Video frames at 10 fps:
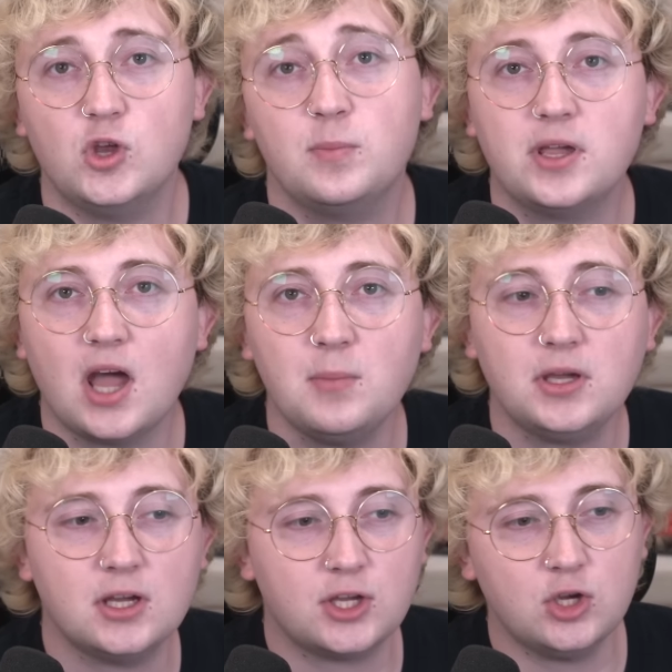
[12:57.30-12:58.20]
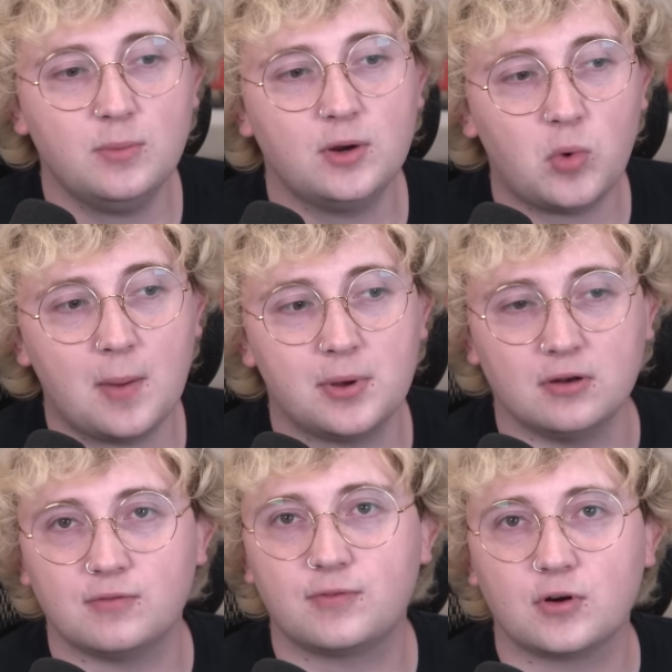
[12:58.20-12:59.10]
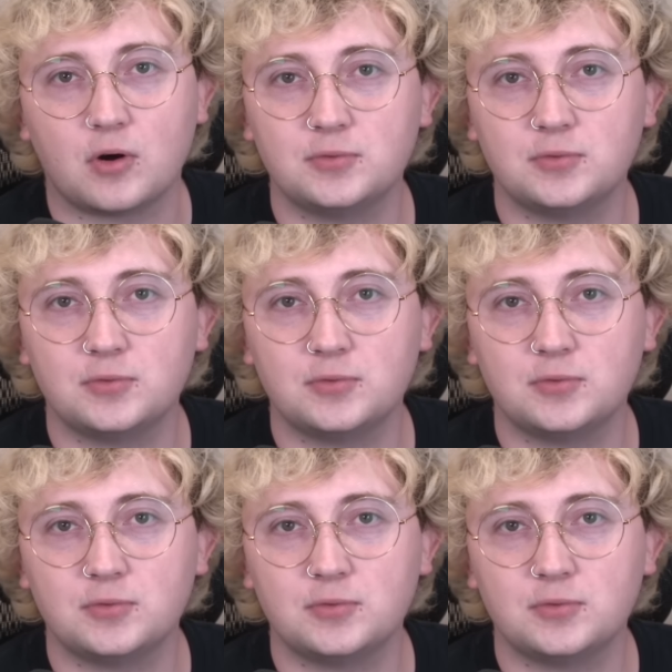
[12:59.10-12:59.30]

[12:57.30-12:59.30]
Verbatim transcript: You're becoming a human weapon for